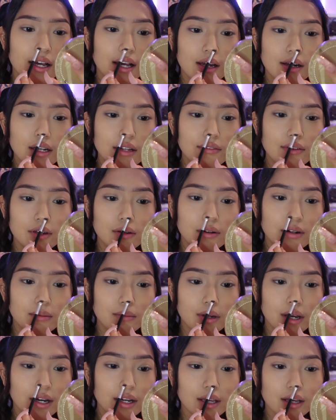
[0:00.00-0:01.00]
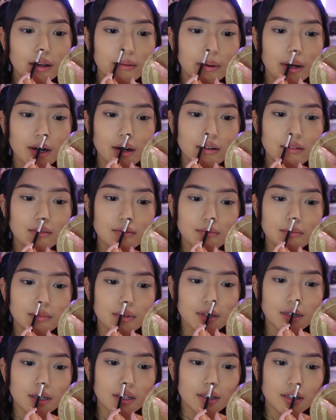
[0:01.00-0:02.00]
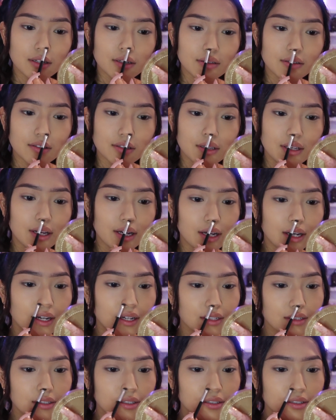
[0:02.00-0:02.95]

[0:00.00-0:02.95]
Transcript: don't even know what I'm talking about, but yeah,